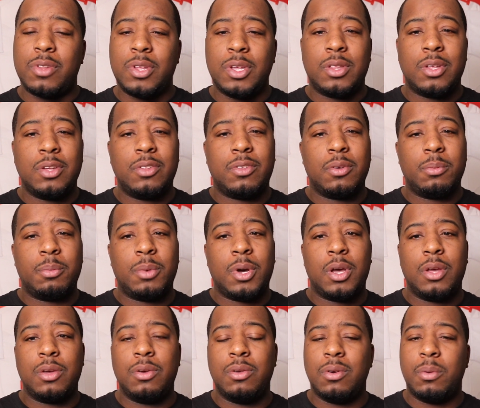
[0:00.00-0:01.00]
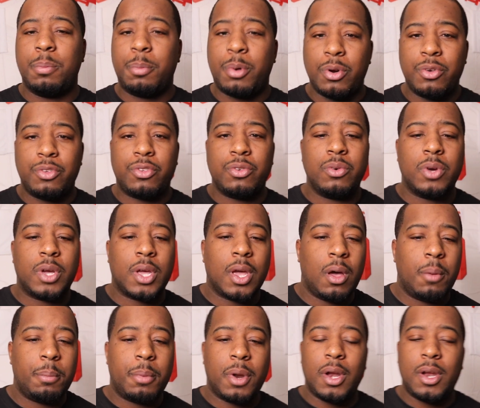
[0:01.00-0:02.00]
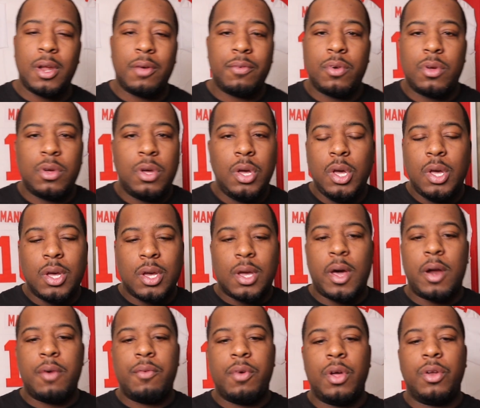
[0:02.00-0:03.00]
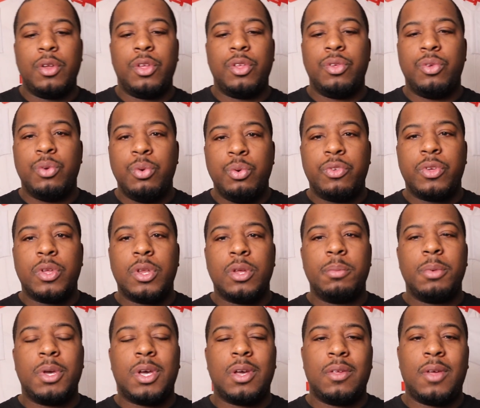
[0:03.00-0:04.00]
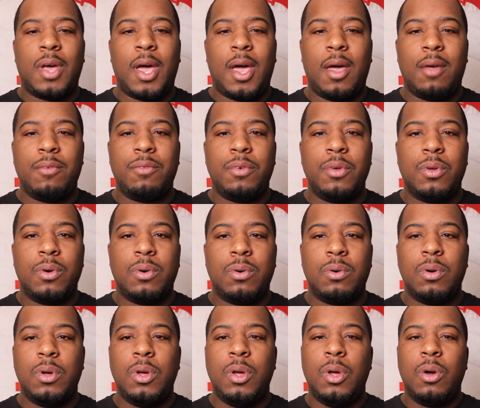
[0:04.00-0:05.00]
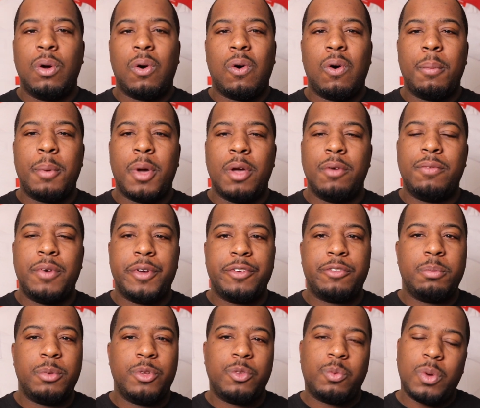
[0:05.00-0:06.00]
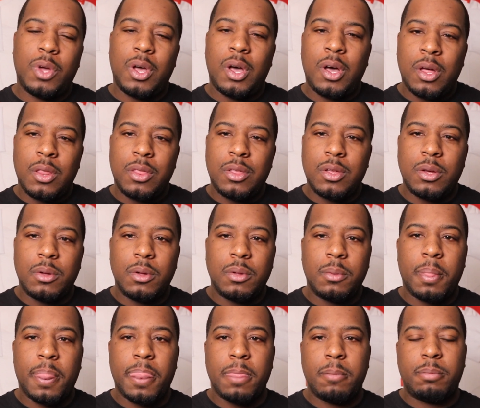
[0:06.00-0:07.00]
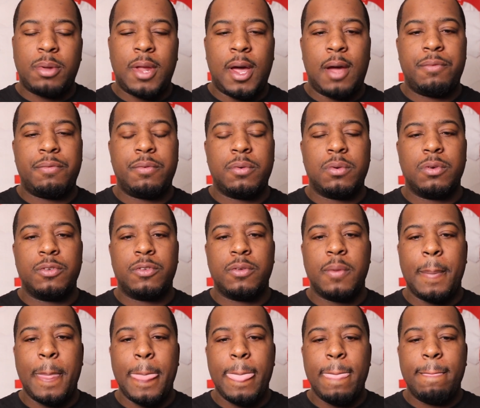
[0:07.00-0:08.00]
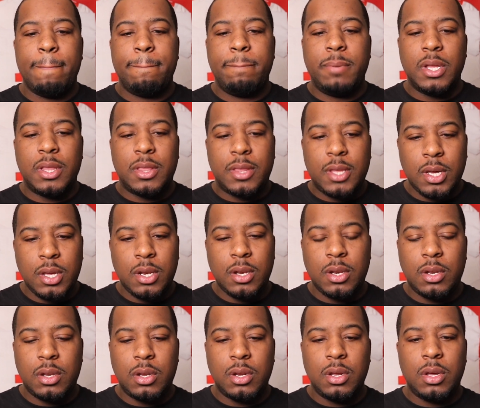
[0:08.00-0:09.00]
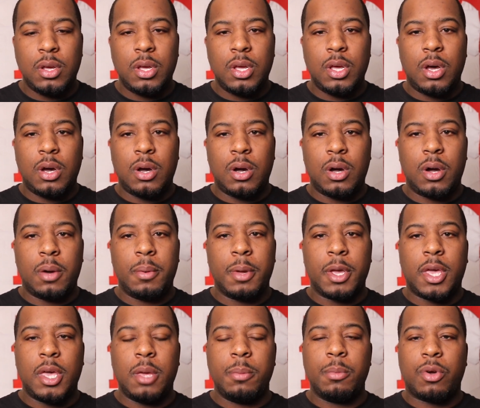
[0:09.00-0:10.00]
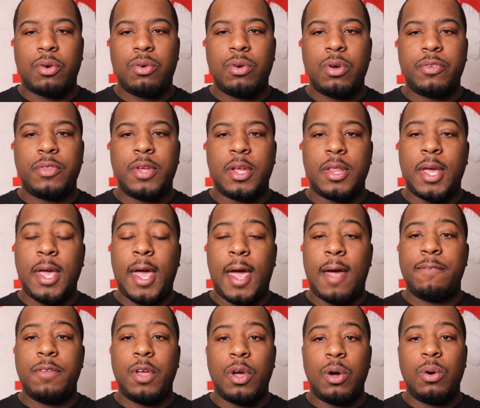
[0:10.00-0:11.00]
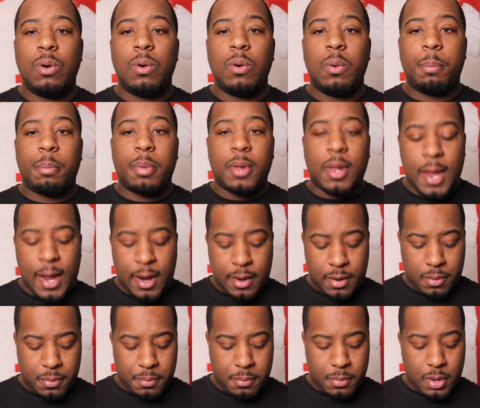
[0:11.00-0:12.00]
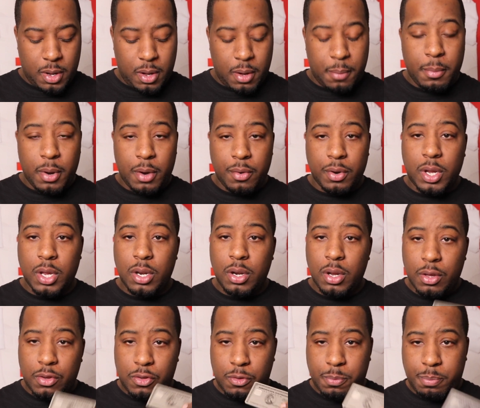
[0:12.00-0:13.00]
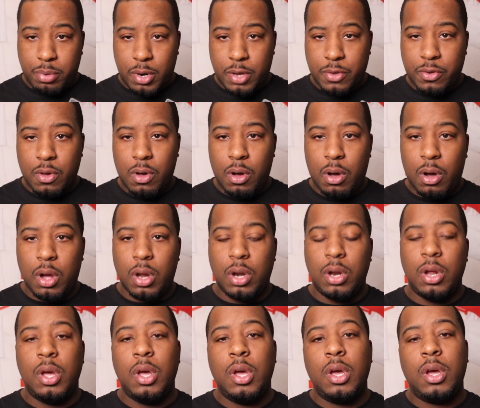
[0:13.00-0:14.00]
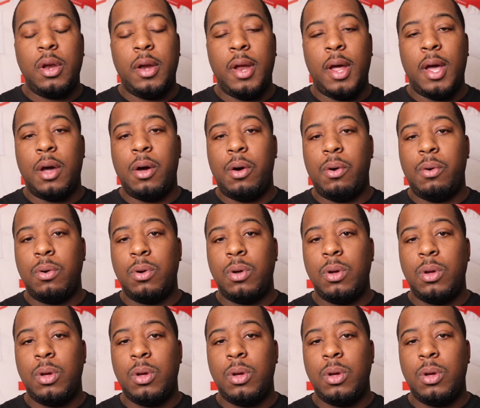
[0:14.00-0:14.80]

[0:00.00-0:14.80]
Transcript: linked it to my, you know, personal account, but I never got around to using them because I have, you know, all my investments with other platforms. But then uh, it came across that they have their own Platinum American Express card. Now,